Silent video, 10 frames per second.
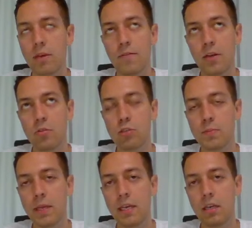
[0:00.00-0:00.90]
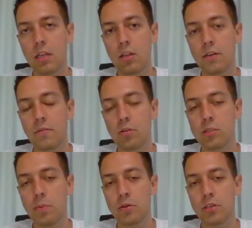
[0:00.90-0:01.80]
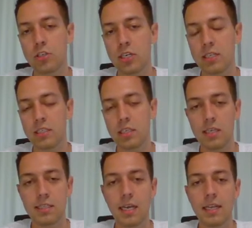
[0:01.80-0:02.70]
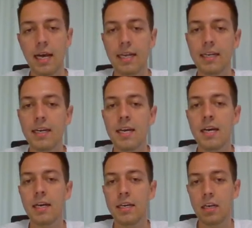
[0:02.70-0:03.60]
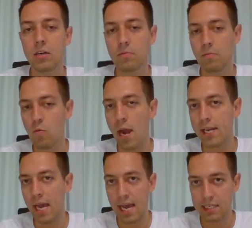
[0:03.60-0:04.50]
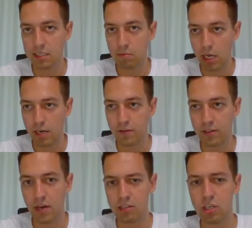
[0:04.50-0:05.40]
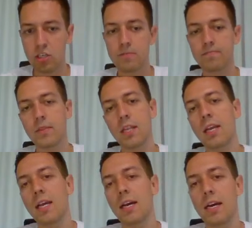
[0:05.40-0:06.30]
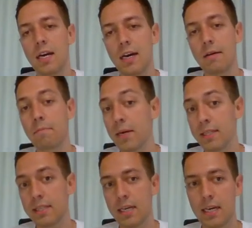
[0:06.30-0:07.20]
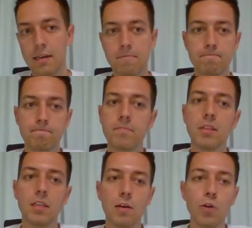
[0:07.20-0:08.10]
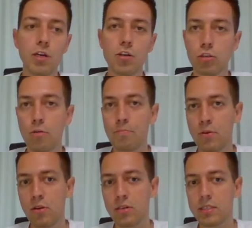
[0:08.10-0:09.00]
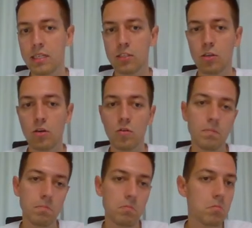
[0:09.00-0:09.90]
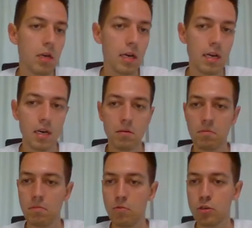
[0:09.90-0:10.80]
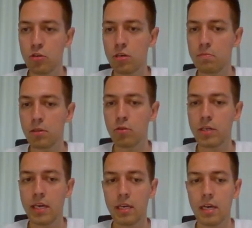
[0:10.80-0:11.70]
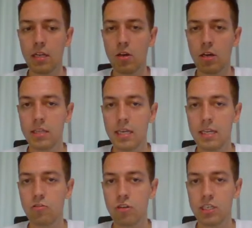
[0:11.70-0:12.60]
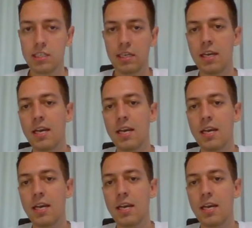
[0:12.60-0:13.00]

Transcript: friend who is playing a lot of correspondent chess, he said that here white has some kind of advantage, uh, but um, we're not computers, and so uh, we shouldn't be looking a lot and trusting